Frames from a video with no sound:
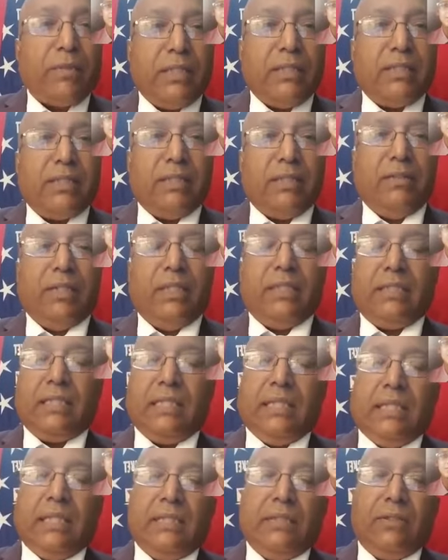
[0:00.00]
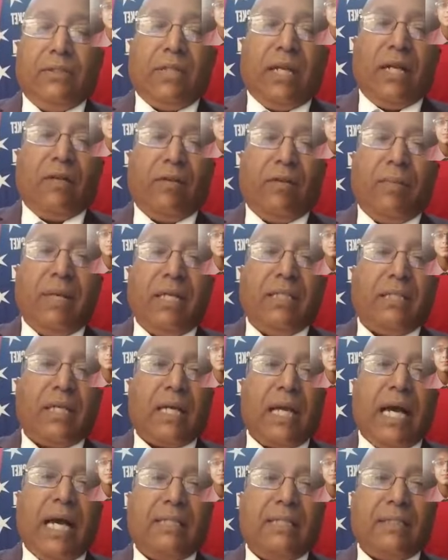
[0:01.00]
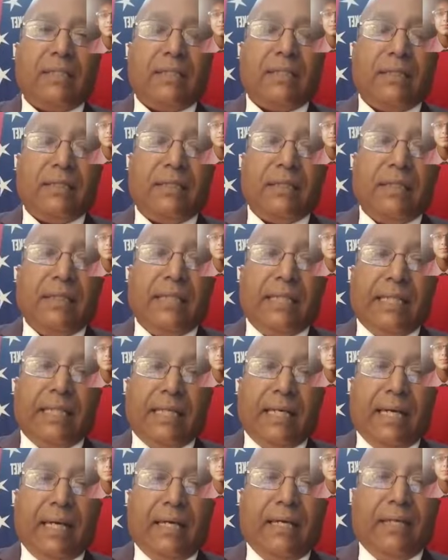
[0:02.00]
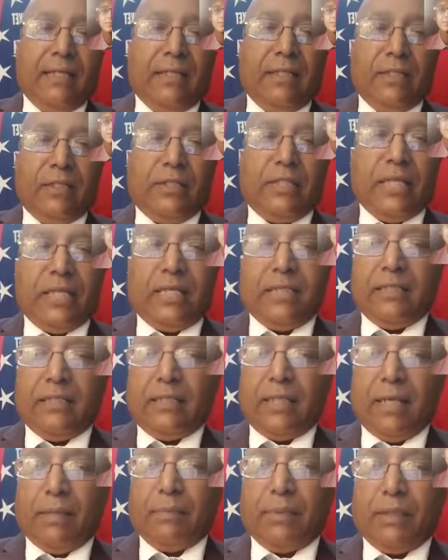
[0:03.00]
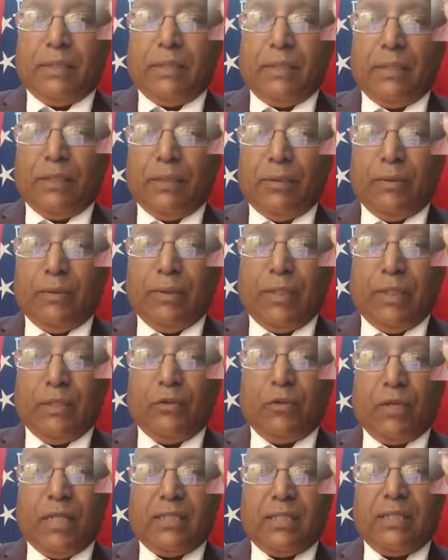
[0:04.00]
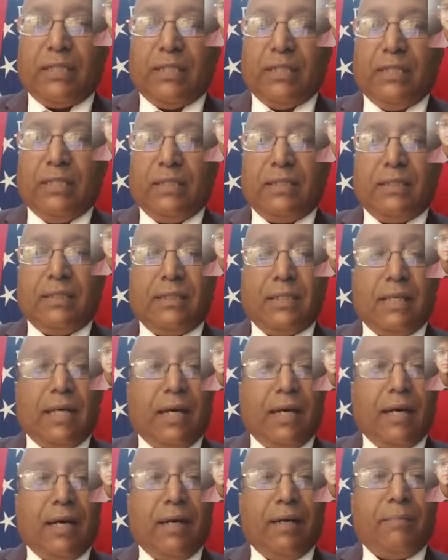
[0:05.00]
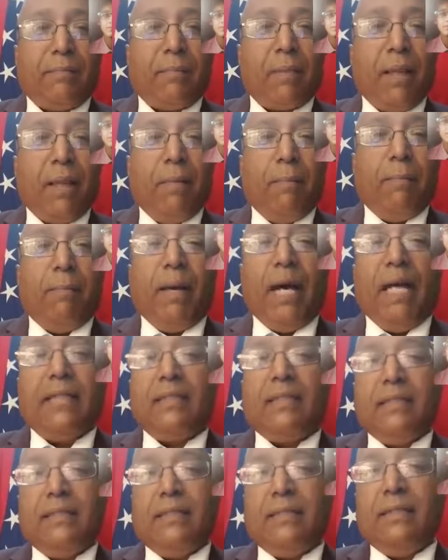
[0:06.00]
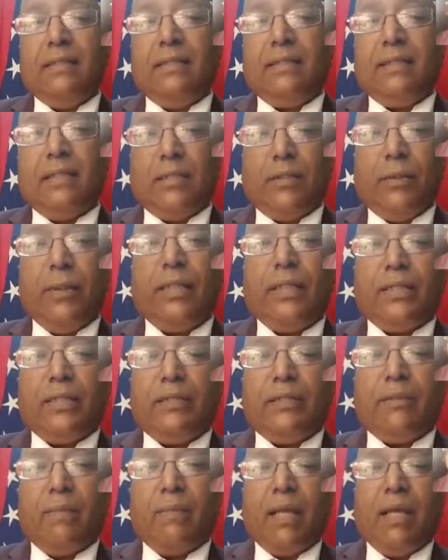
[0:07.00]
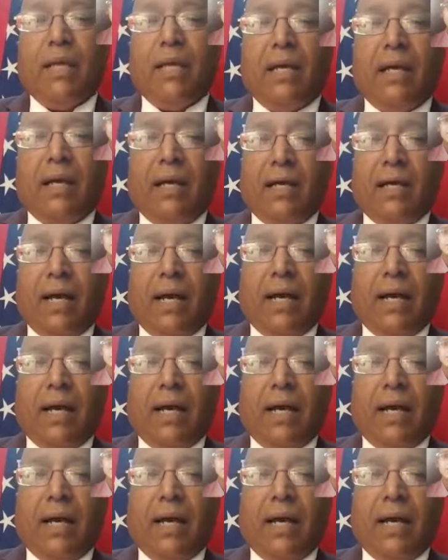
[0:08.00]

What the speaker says: series, so that remains a constant. And India is taking steps to address its batting situation. And